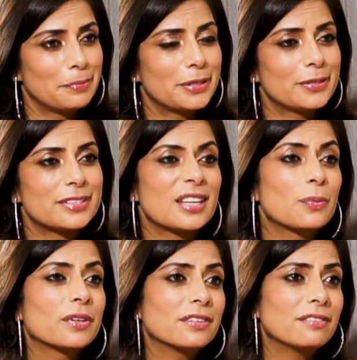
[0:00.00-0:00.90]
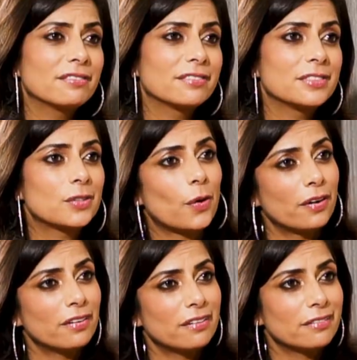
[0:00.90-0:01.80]
Because they will
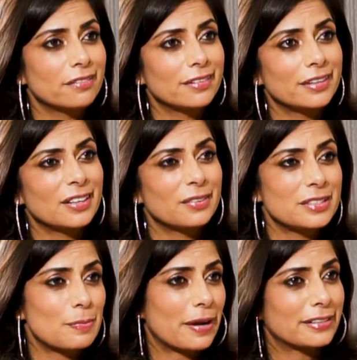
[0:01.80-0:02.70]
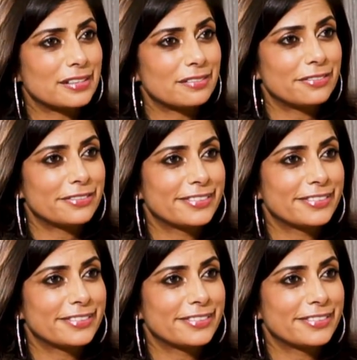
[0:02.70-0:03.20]
talk irrespective.